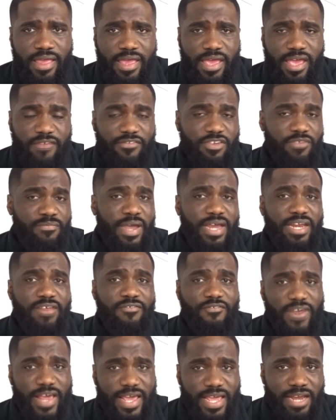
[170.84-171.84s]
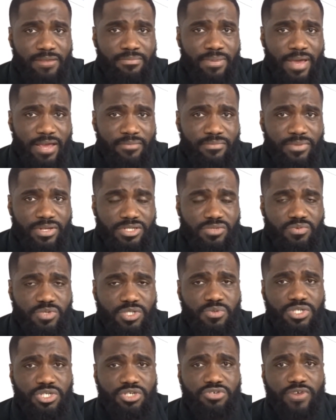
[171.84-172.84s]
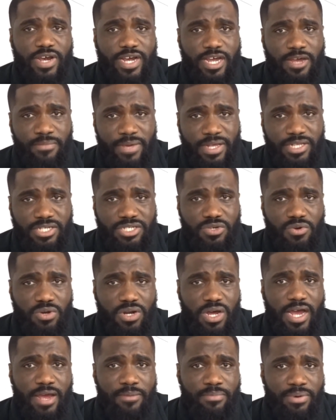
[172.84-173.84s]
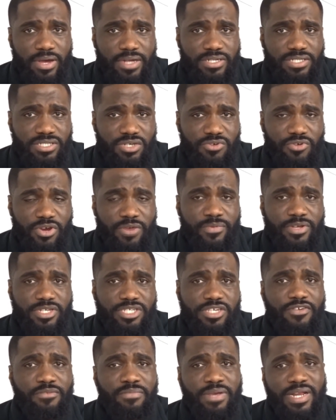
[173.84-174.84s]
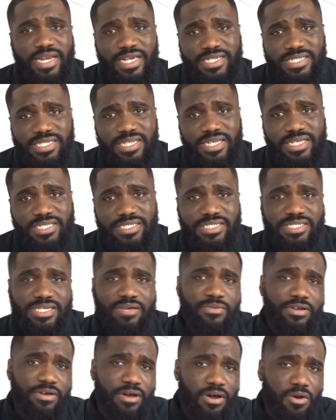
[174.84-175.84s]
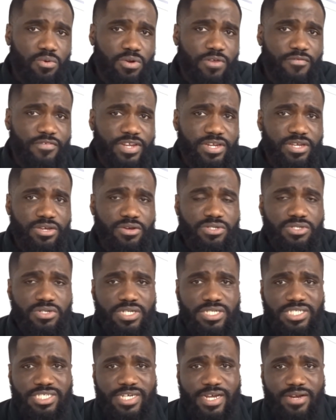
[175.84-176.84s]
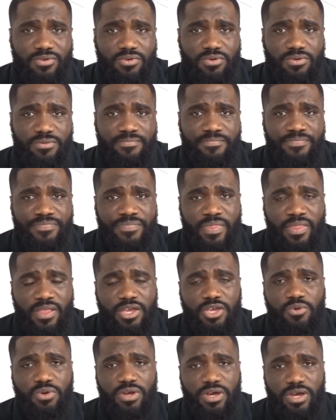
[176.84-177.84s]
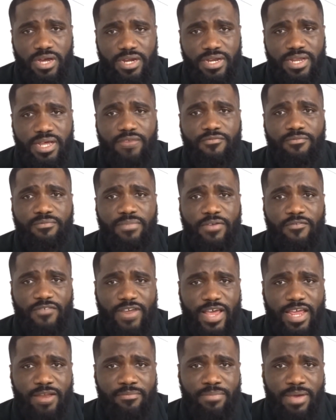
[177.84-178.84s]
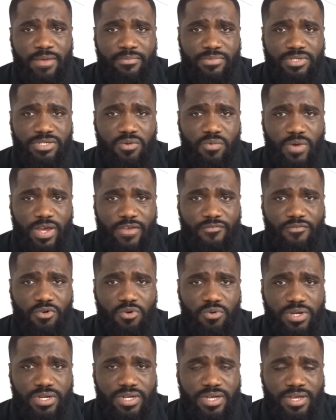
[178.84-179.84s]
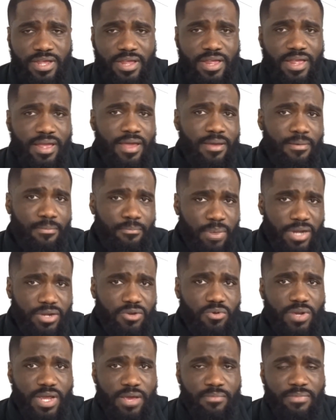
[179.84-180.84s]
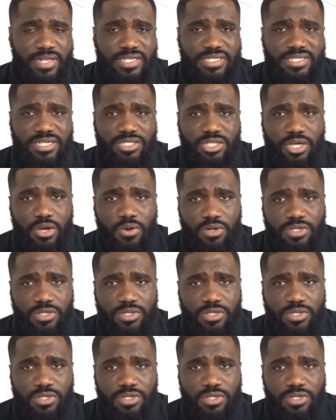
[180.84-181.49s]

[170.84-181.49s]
If you've made inflated payments, which we do recommend you do on a hire purchase agreement, so if you've been listening to some of the older videos on this channel, you would have heard that inflated payments are the way forward. Bundle them into the total